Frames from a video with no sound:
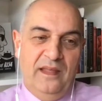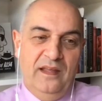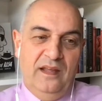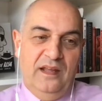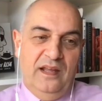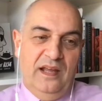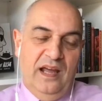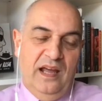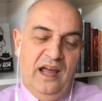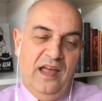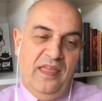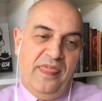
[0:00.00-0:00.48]

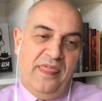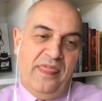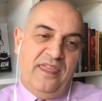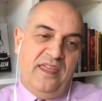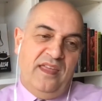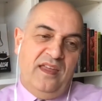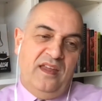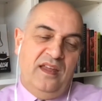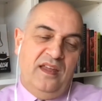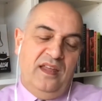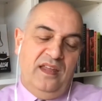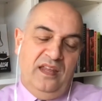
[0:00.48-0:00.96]
And
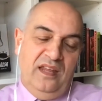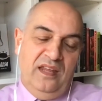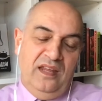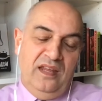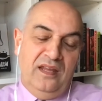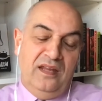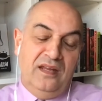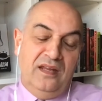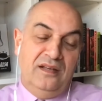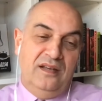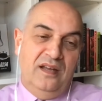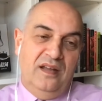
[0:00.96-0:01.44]
they're
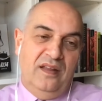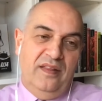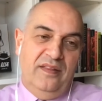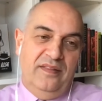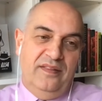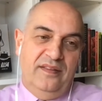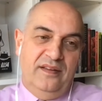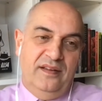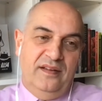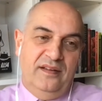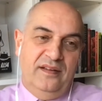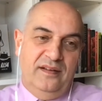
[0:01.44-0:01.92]
in
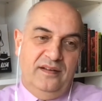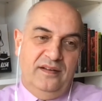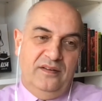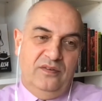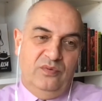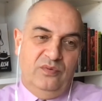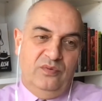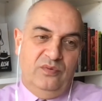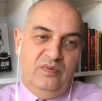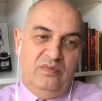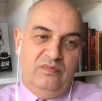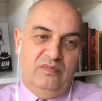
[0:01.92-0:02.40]
the
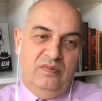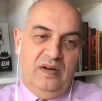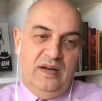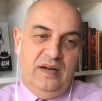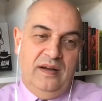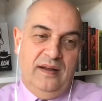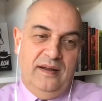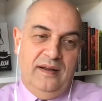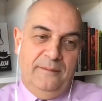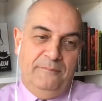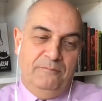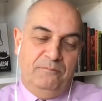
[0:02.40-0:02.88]

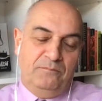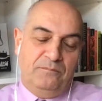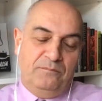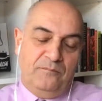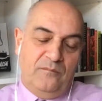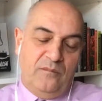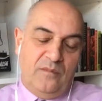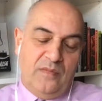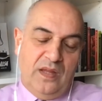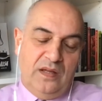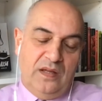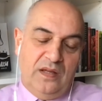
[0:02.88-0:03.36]

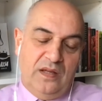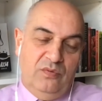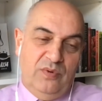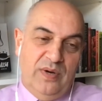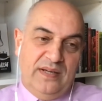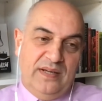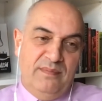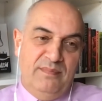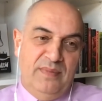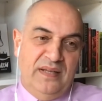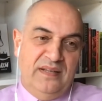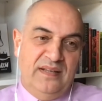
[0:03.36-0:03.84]

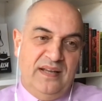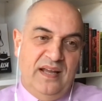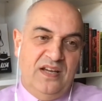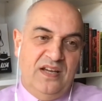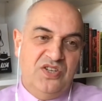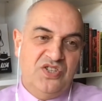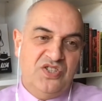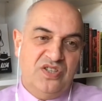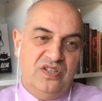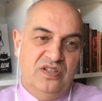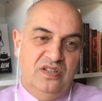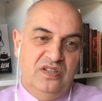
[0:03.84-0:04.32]

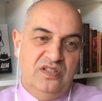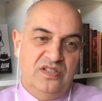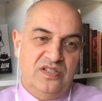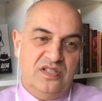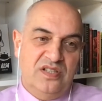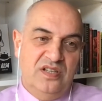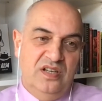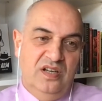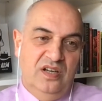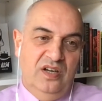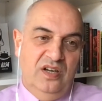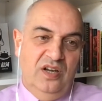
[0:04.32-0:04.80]
recommendations.
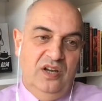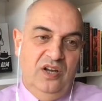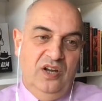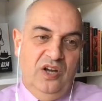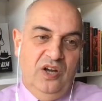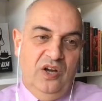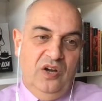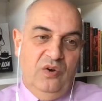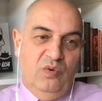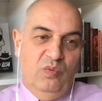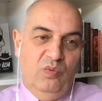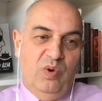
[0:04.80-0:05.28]

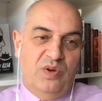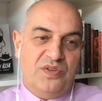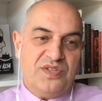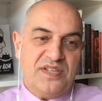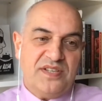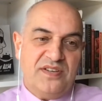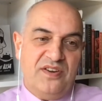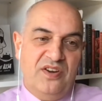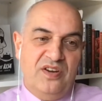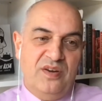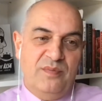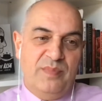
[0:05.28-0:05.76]
What's
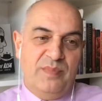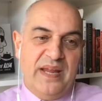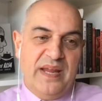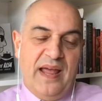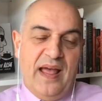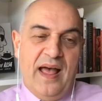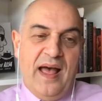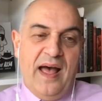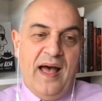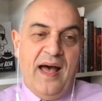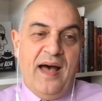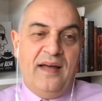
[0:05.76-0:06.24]
going to be
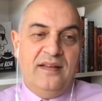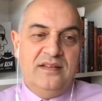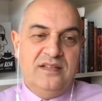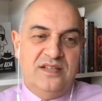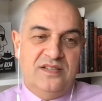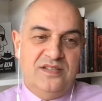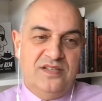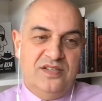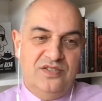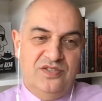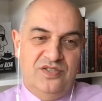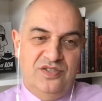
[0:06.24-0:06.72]
hard
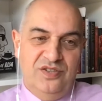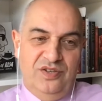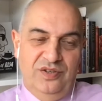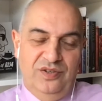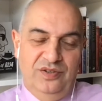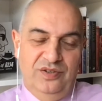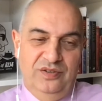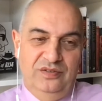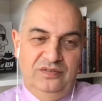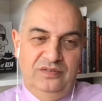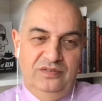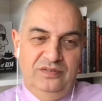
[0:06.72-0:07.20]
to
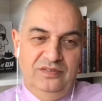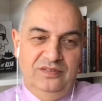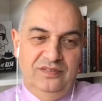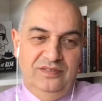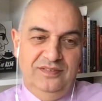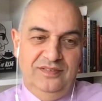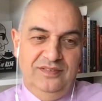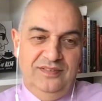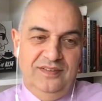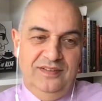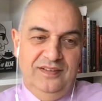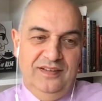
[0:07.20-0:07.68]
do
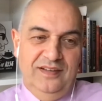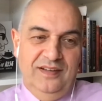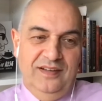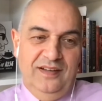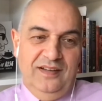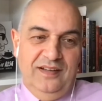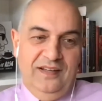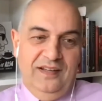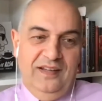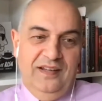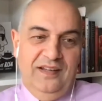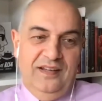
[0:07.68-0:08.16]

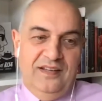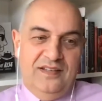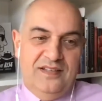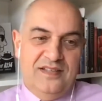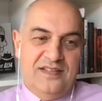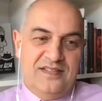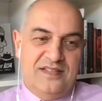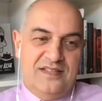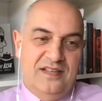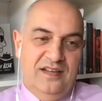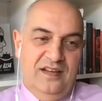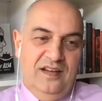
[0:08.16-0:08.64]

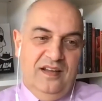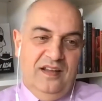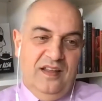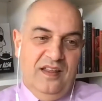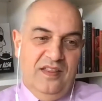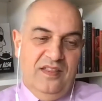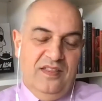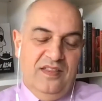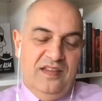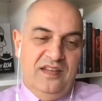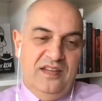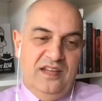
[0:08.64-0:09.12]
is
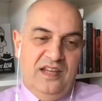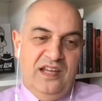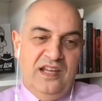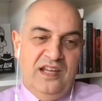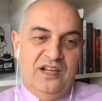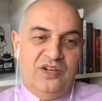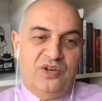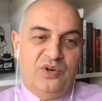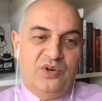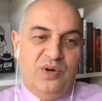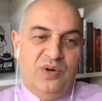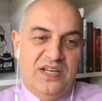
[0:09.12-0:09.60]
the
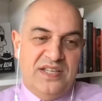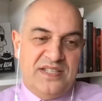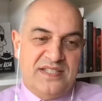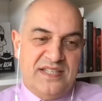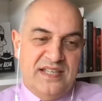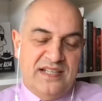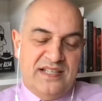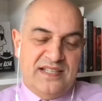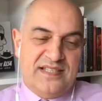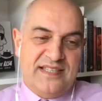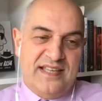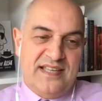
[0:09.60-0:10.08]

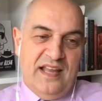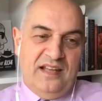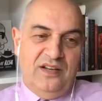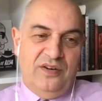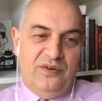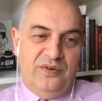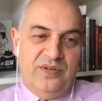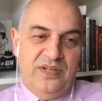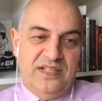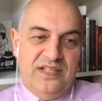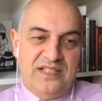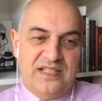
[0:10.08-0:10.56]
increasing
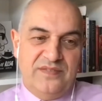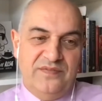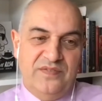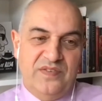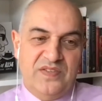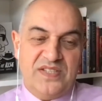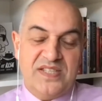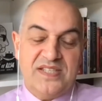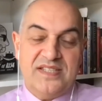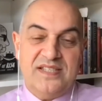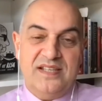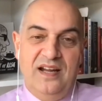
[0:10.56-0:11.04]
salaries for
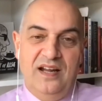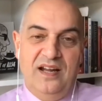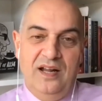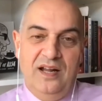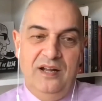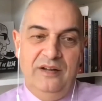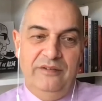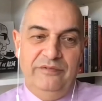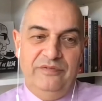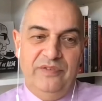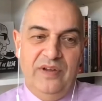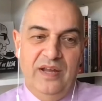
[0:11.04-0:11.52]

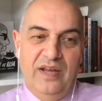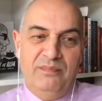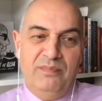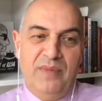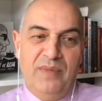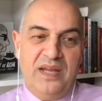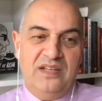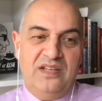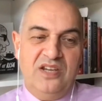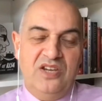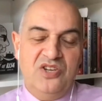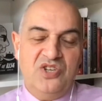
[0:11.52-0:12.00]
staff and
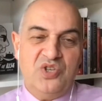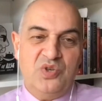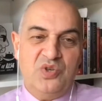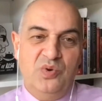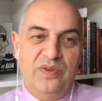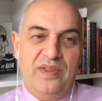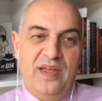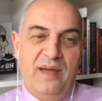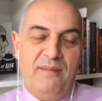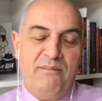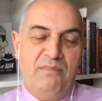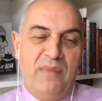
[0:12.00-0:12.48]
making sure
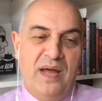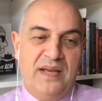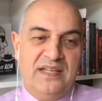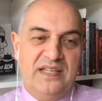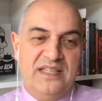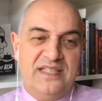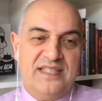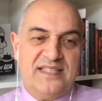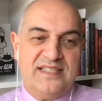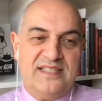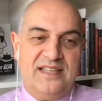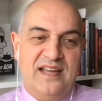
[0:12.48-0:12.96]
that money
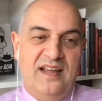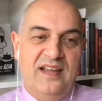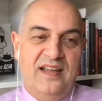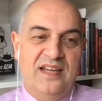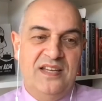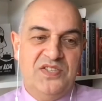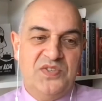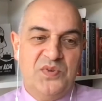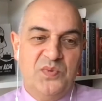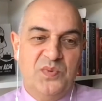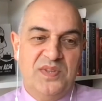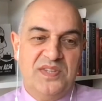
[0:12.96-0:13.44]

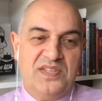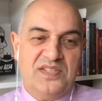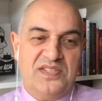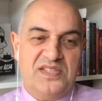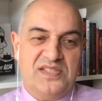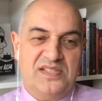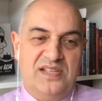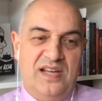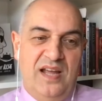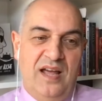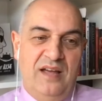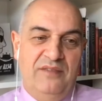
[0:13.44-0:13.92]
stays with the
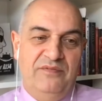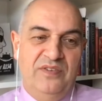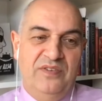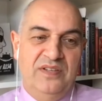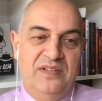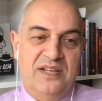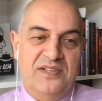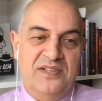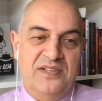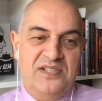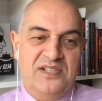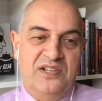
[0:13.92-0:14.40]
staff and
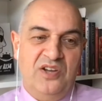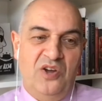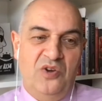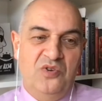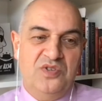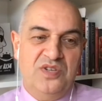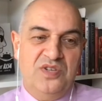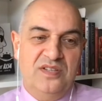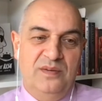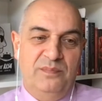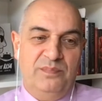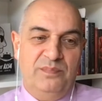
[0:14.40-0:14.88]
doesn't go
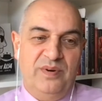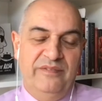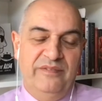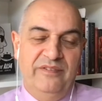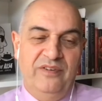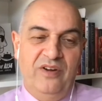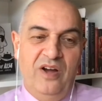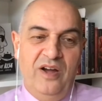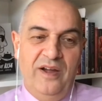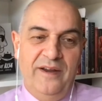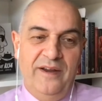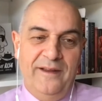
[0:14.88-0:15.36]
to the
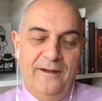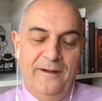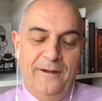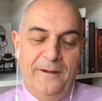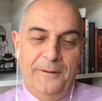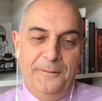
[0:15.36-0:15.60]
provider.